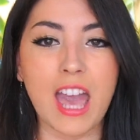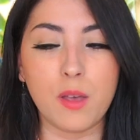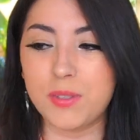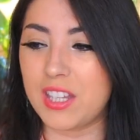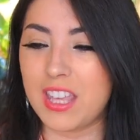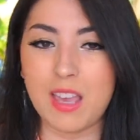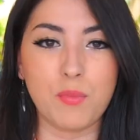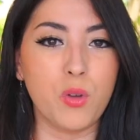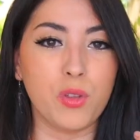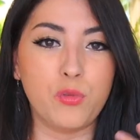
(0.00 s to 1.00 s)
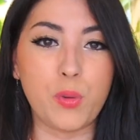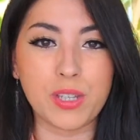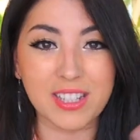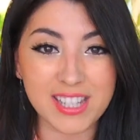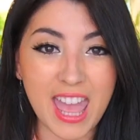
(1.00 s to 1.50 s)
helps to keep all the
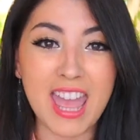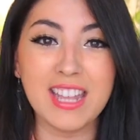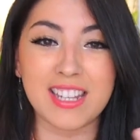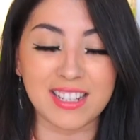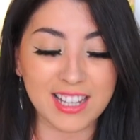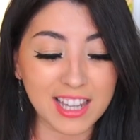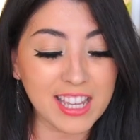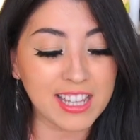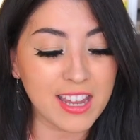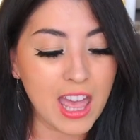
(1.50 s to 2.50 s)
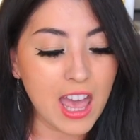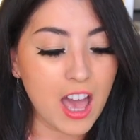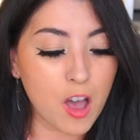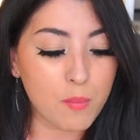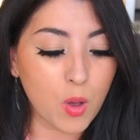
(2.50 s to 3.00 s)
food contained and clean,
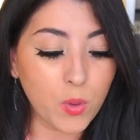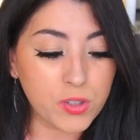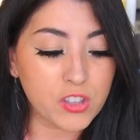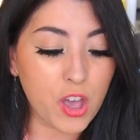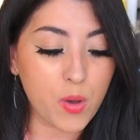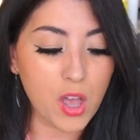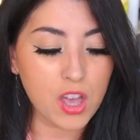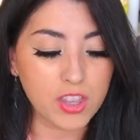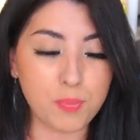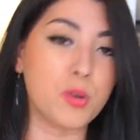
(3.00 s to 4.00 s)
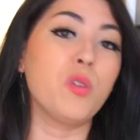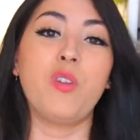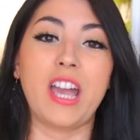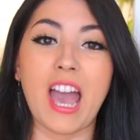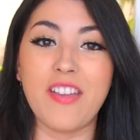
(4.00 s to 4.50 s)
but also the
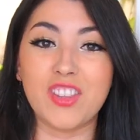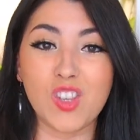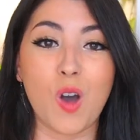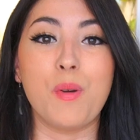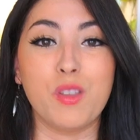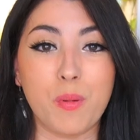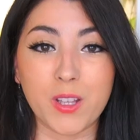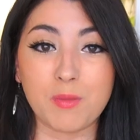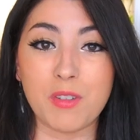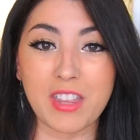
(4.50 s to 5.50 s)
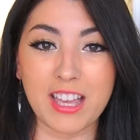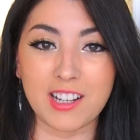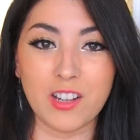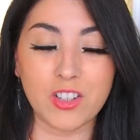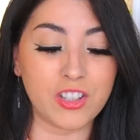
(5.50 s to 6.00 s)
proofing at the top and the bottom of the
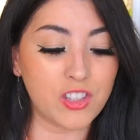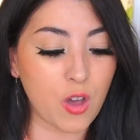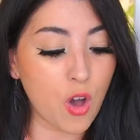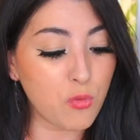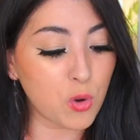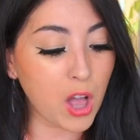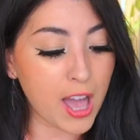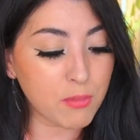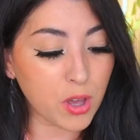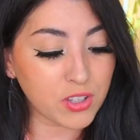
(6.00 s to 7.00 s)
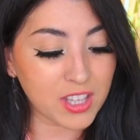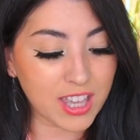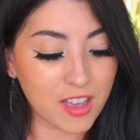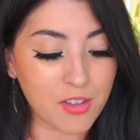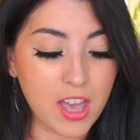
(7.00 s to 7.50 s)
enclosure. So overall, I'm going to
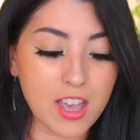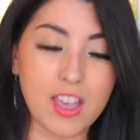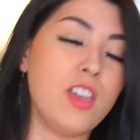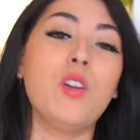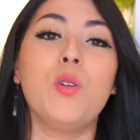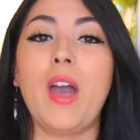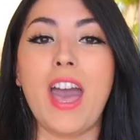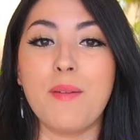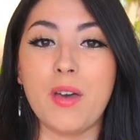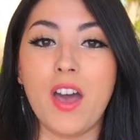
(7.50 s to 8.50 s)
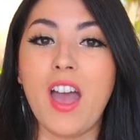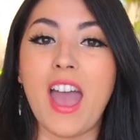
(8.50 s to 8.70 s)
give you, Emma,